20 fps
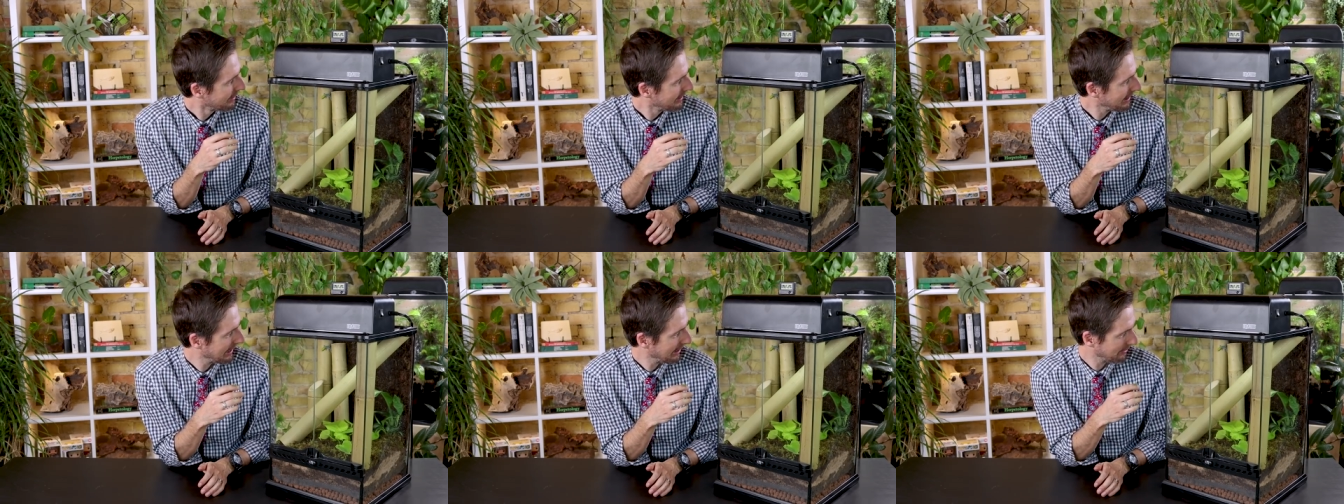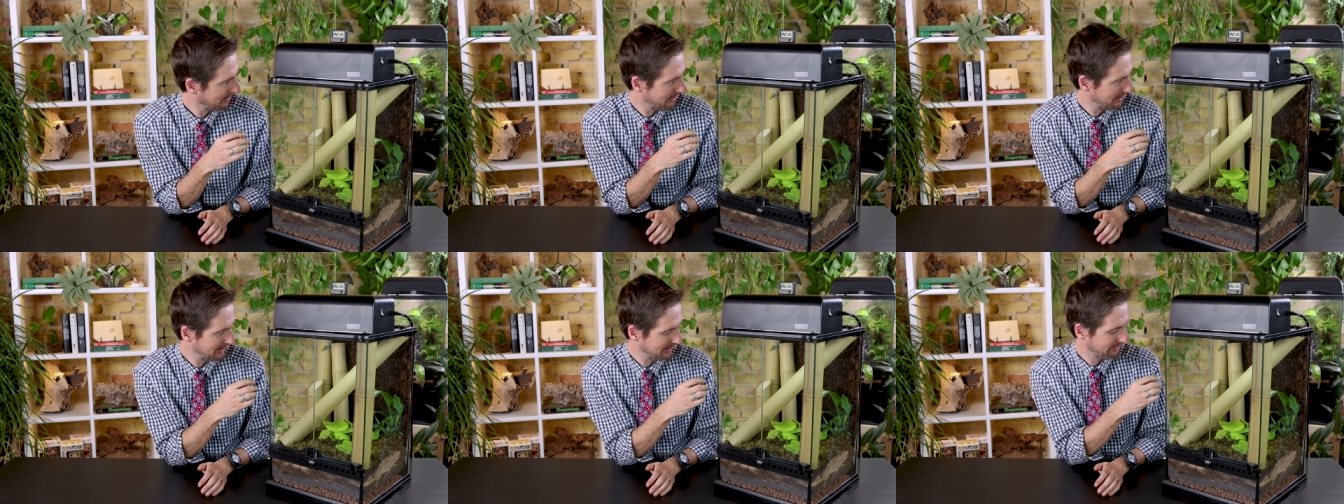
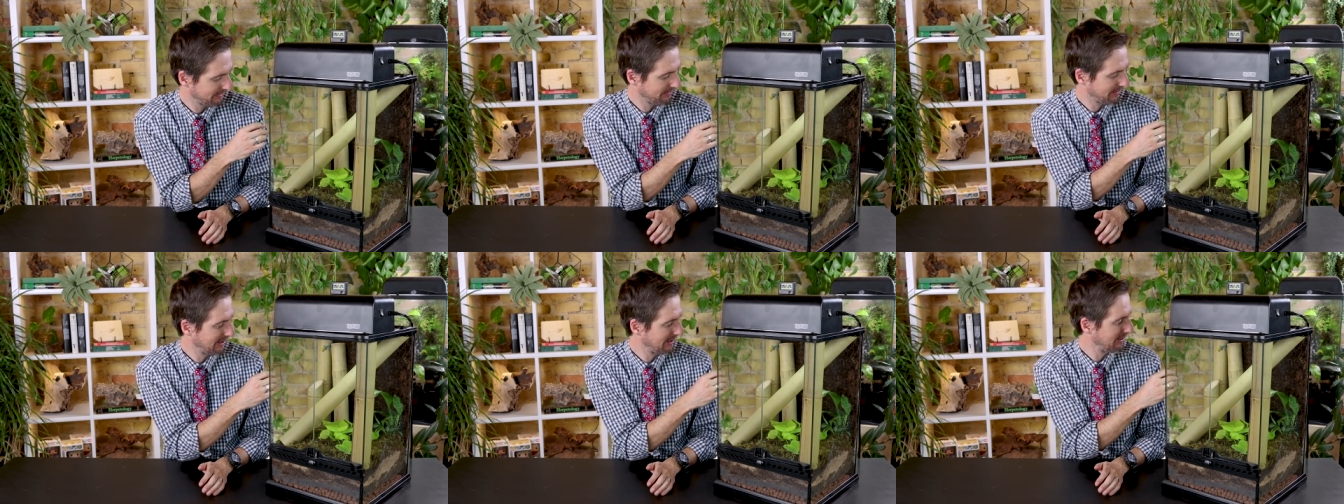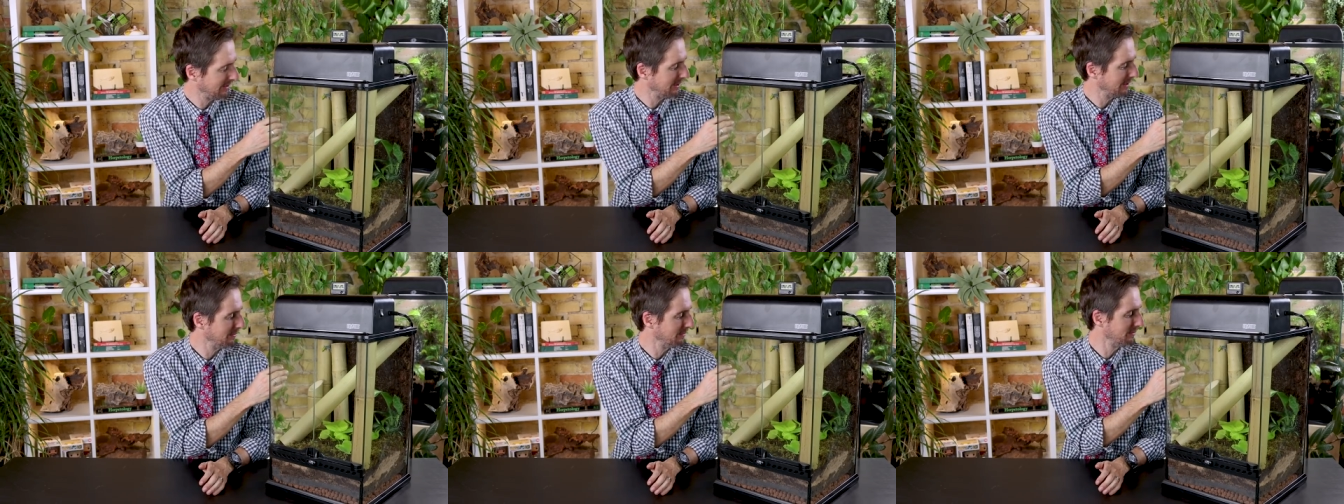That one has
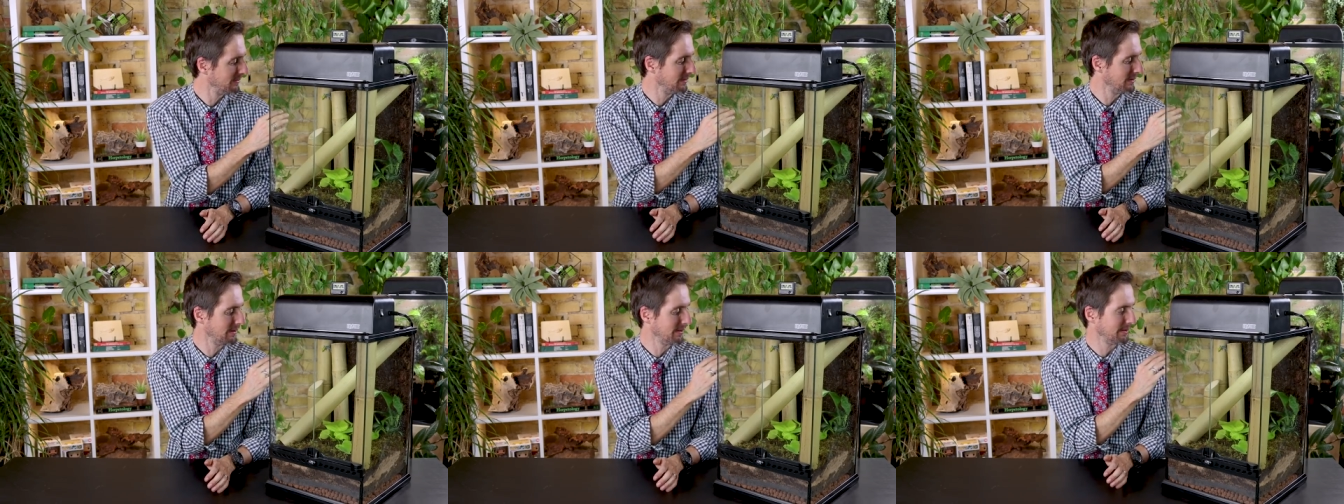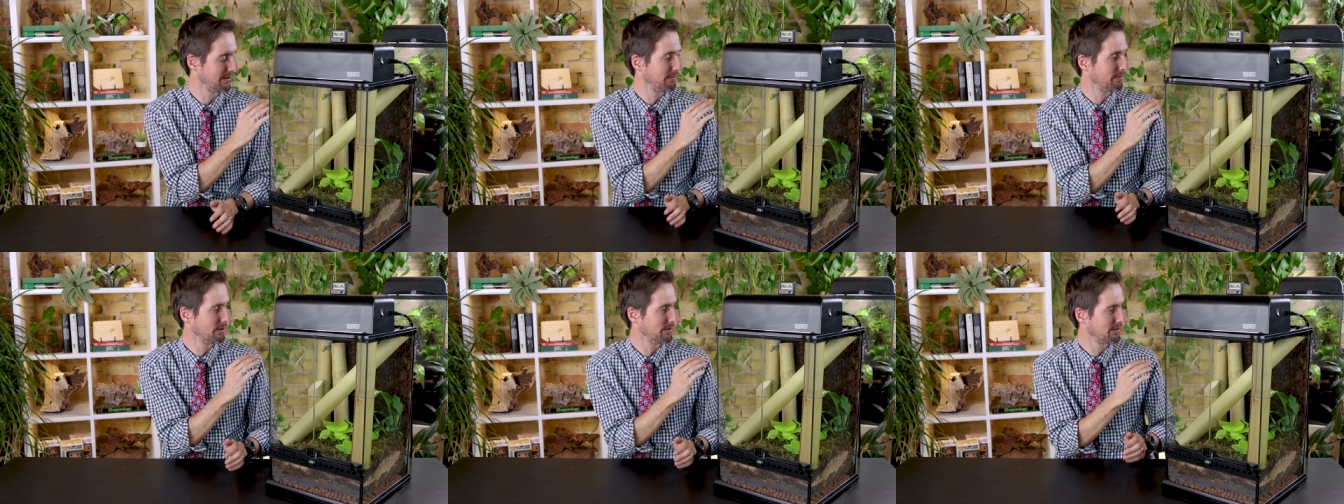fired up. Oh,
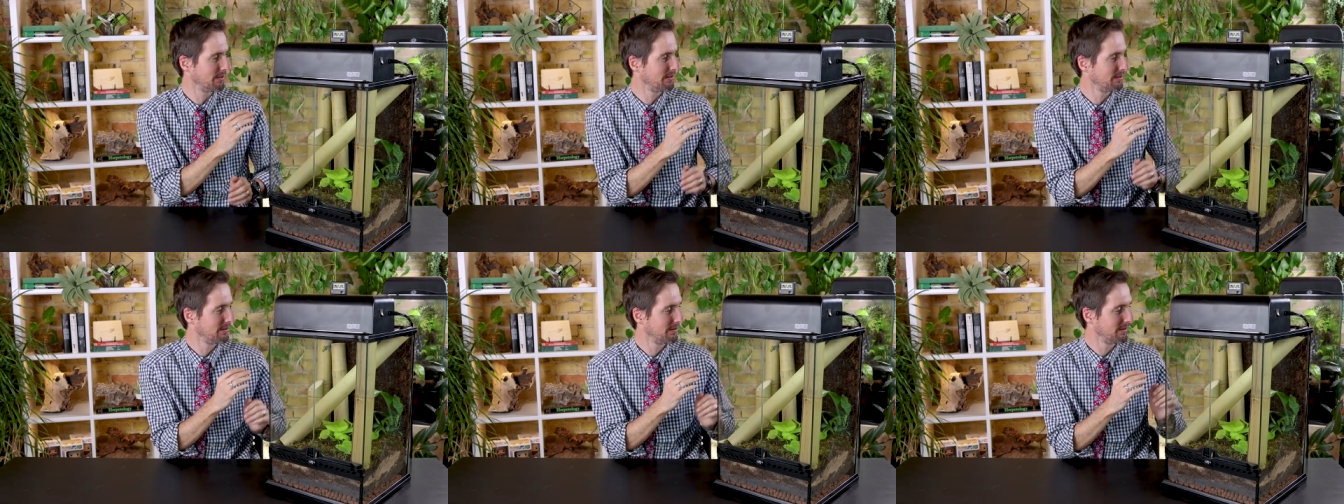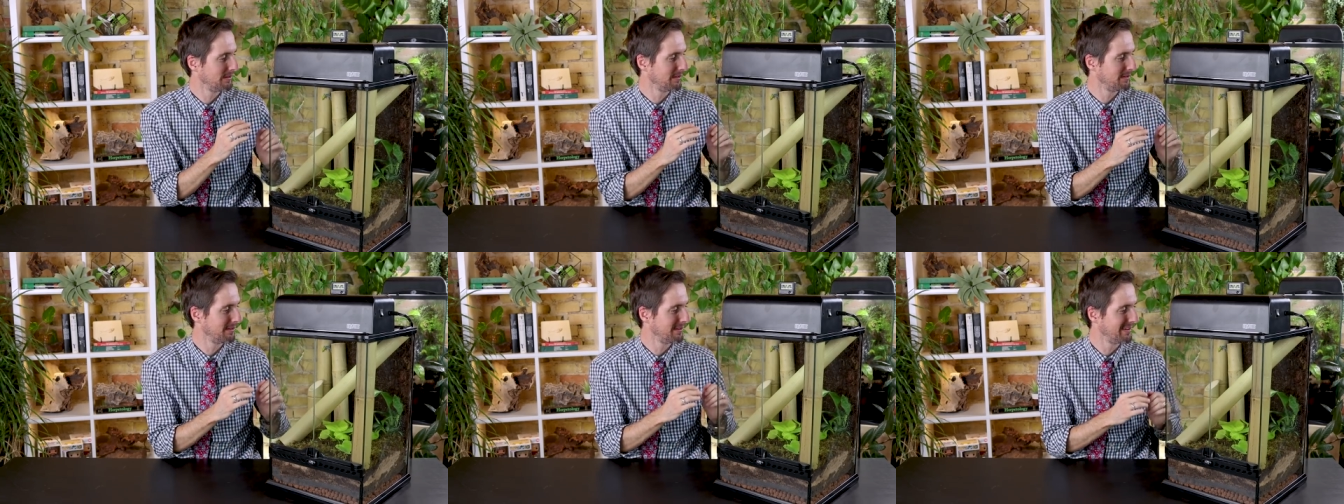they're both.
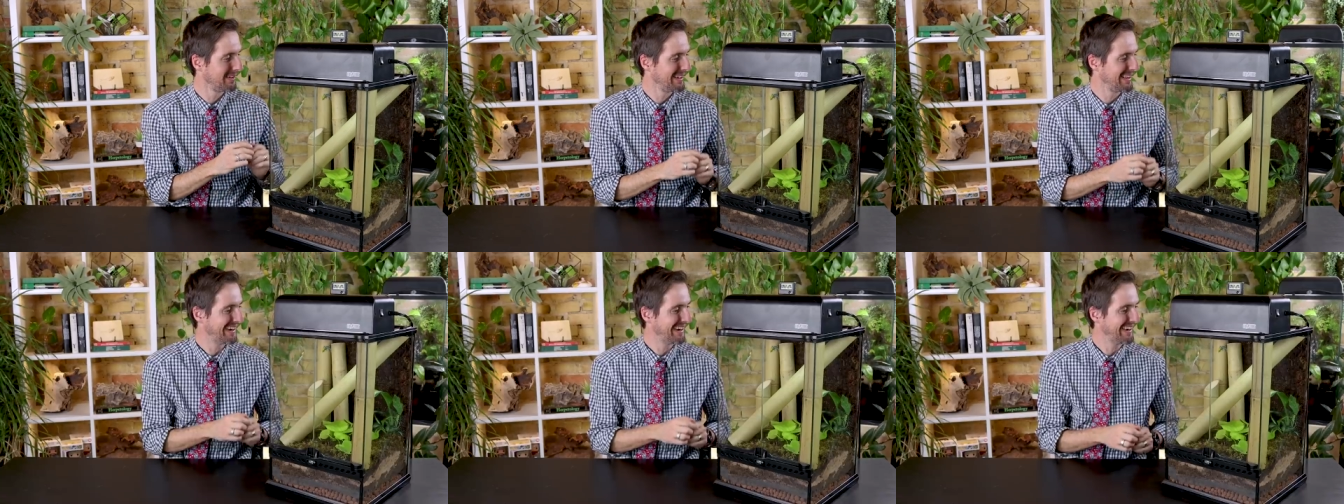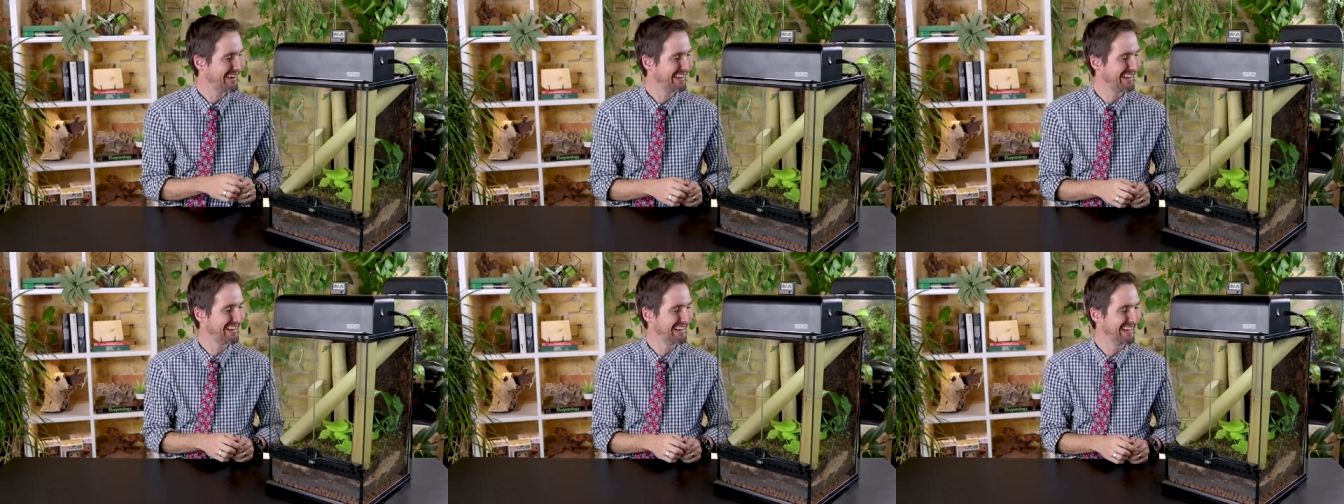
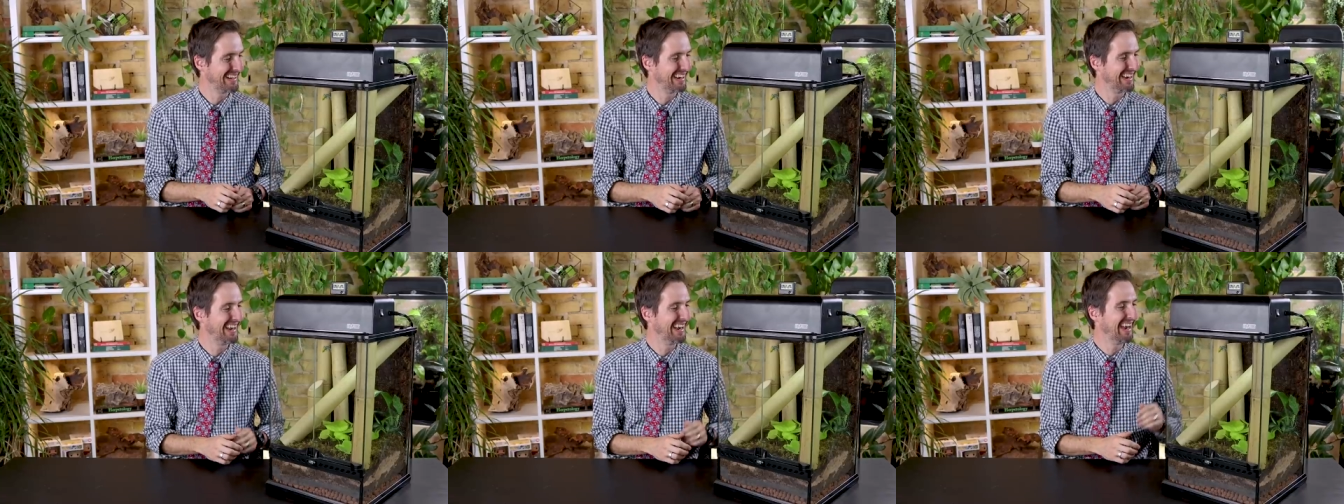Hi.